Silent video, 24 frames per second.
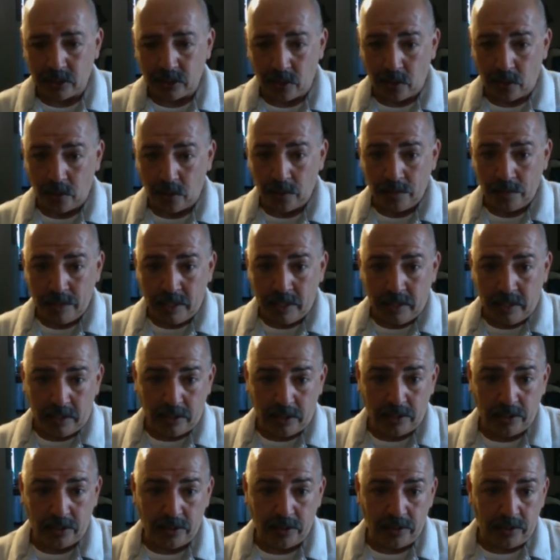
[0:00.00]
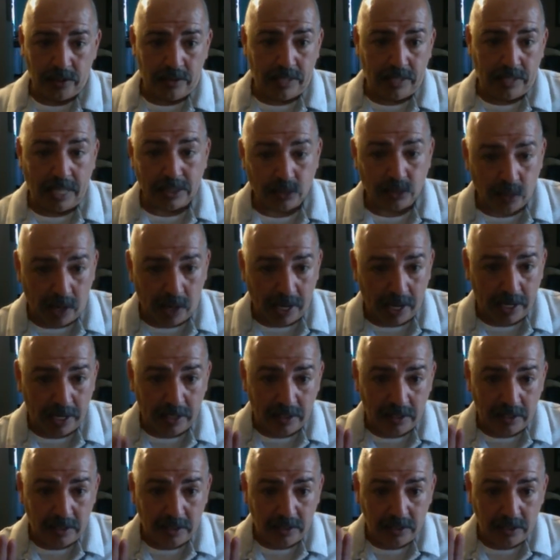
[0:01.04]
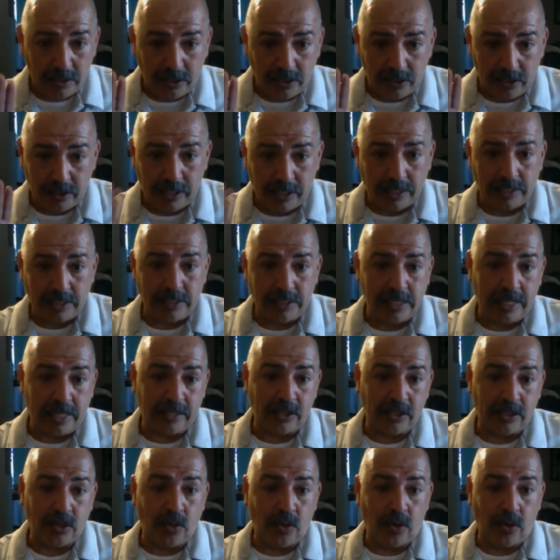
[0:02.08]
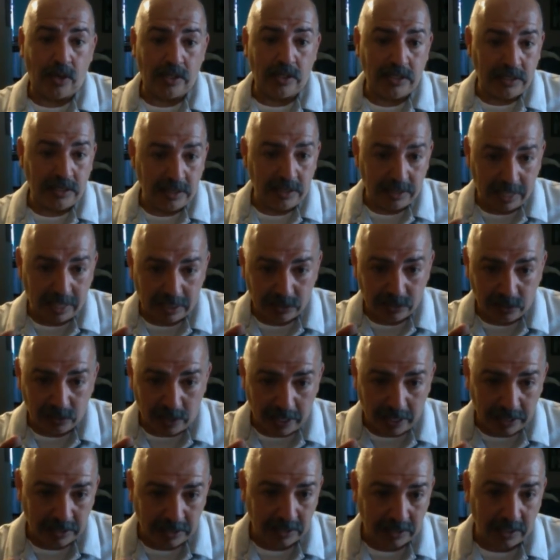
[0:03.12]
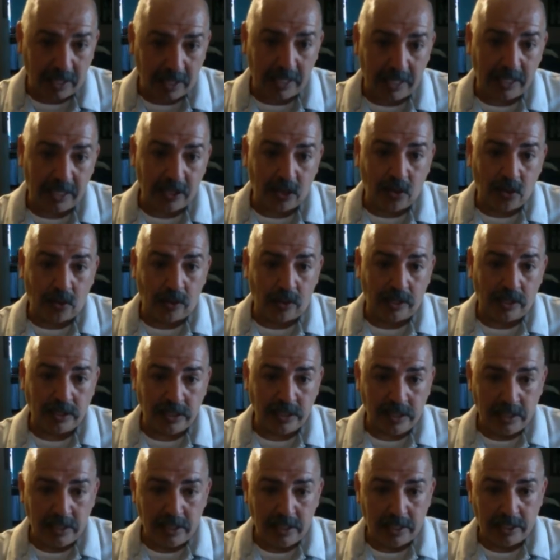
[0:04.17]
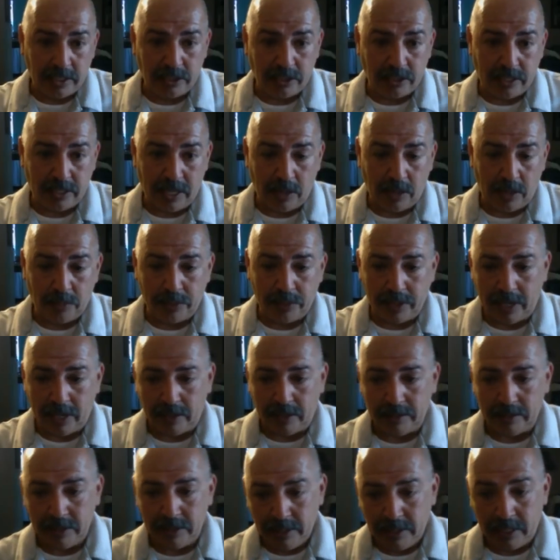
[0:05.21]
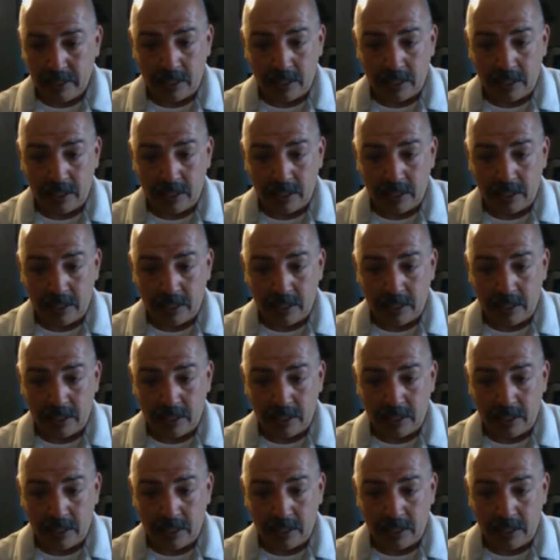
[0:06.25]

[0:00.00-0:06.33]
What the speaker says: so that's why you need to take the course. That's why study the course. It should help you out.